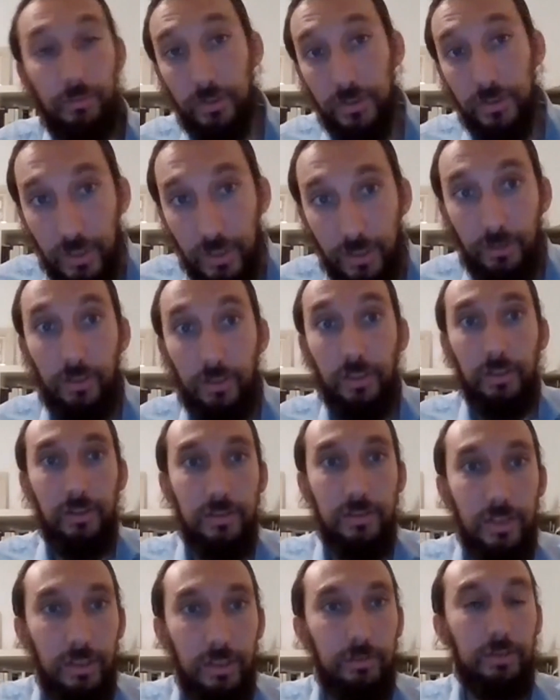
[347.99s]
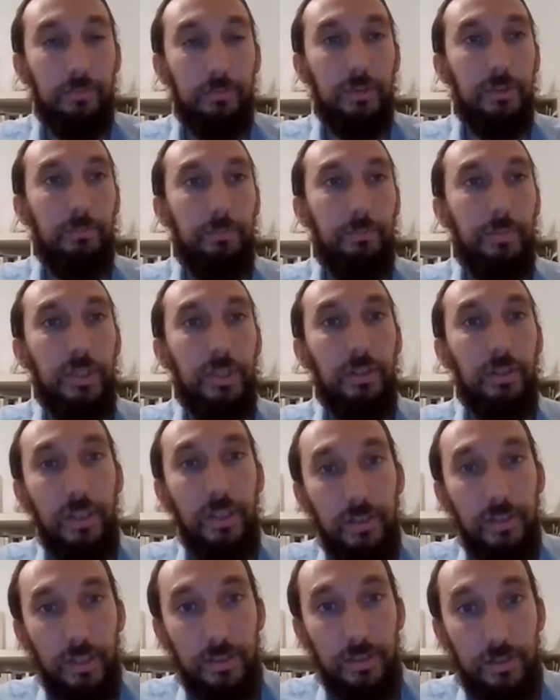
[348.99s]
not saying there aren't Heterim, but
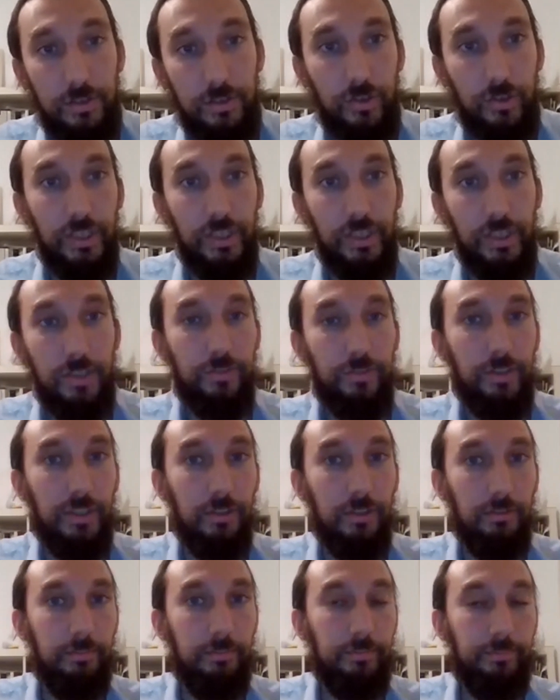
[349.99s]
it's a strange thing.